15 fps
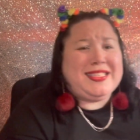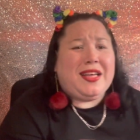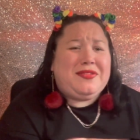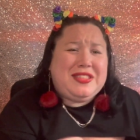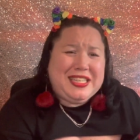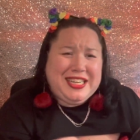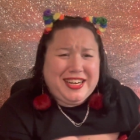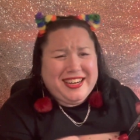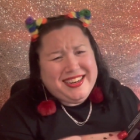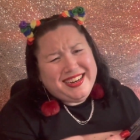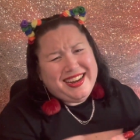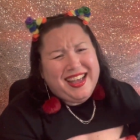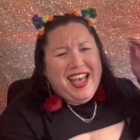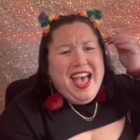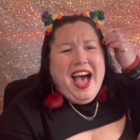left in here.
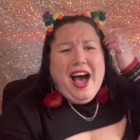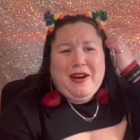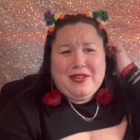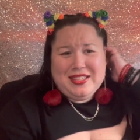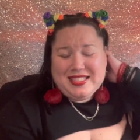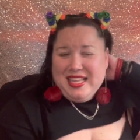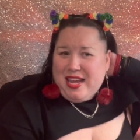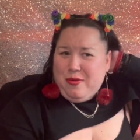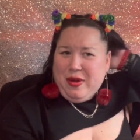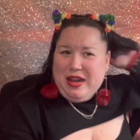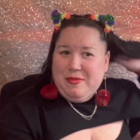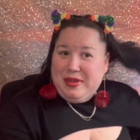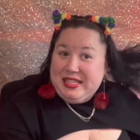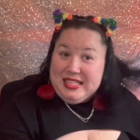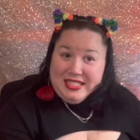I was like, wait a
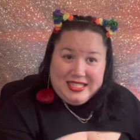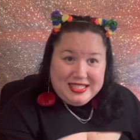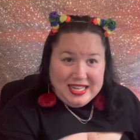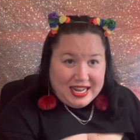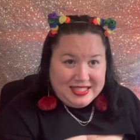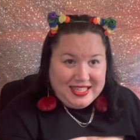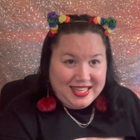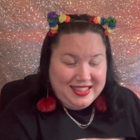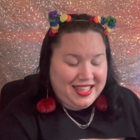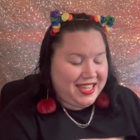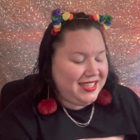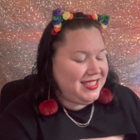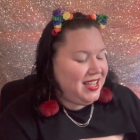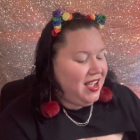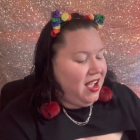minute, this is not 10
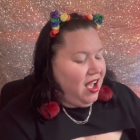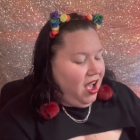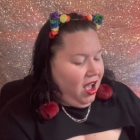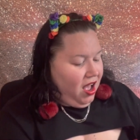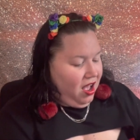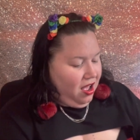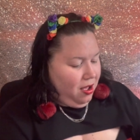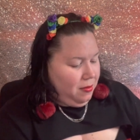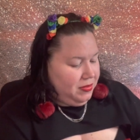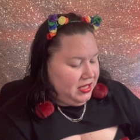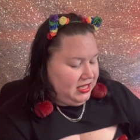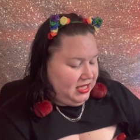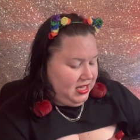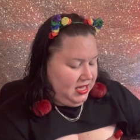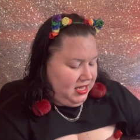things.
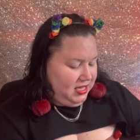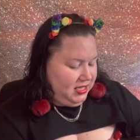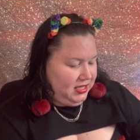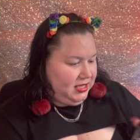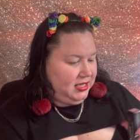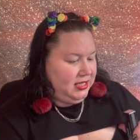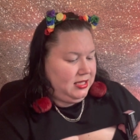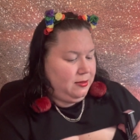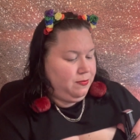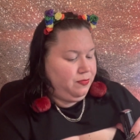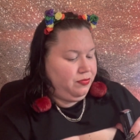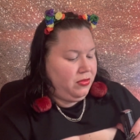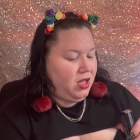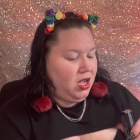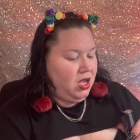This is,
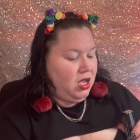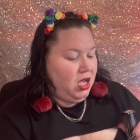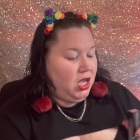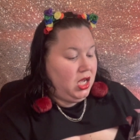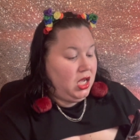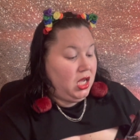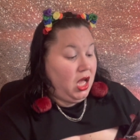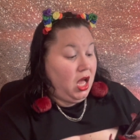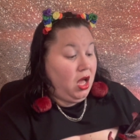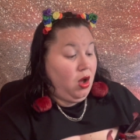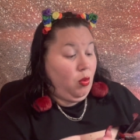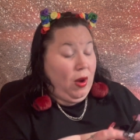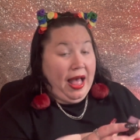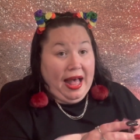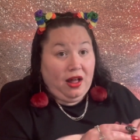
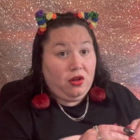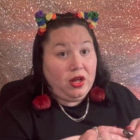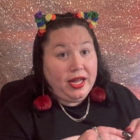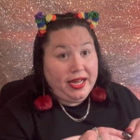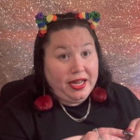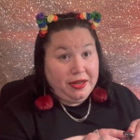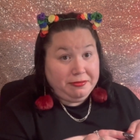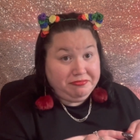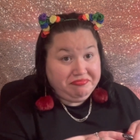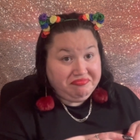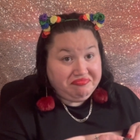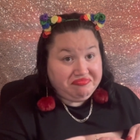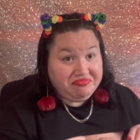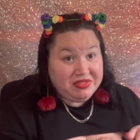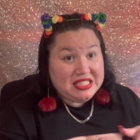wow,
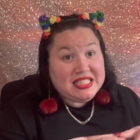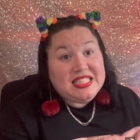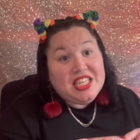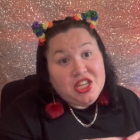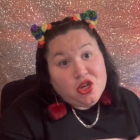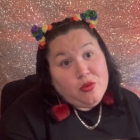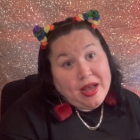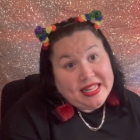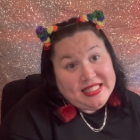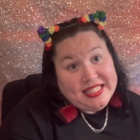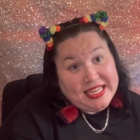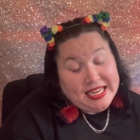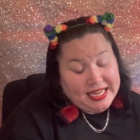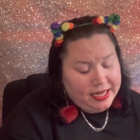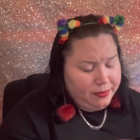
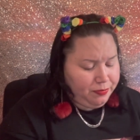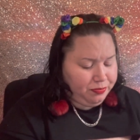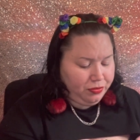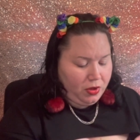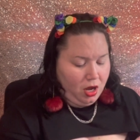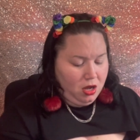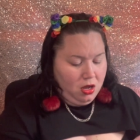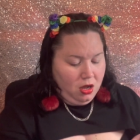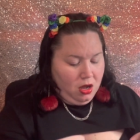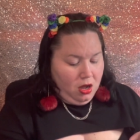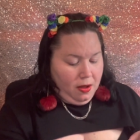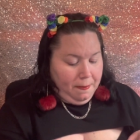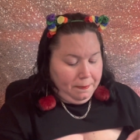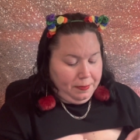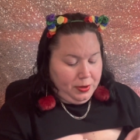C-U-N-T.
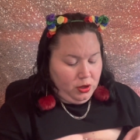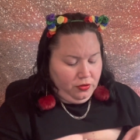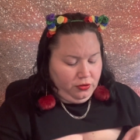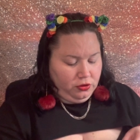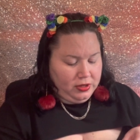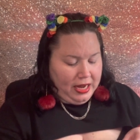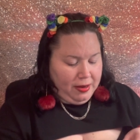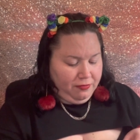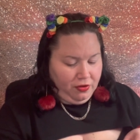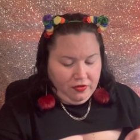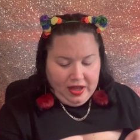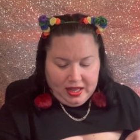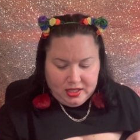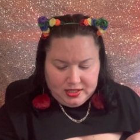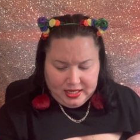Beautiful name for
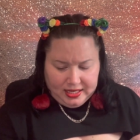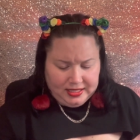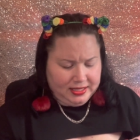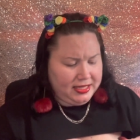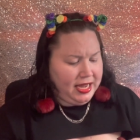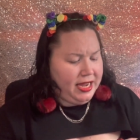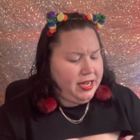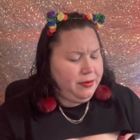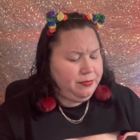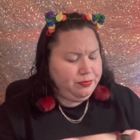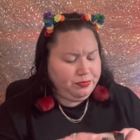Valentine's Day.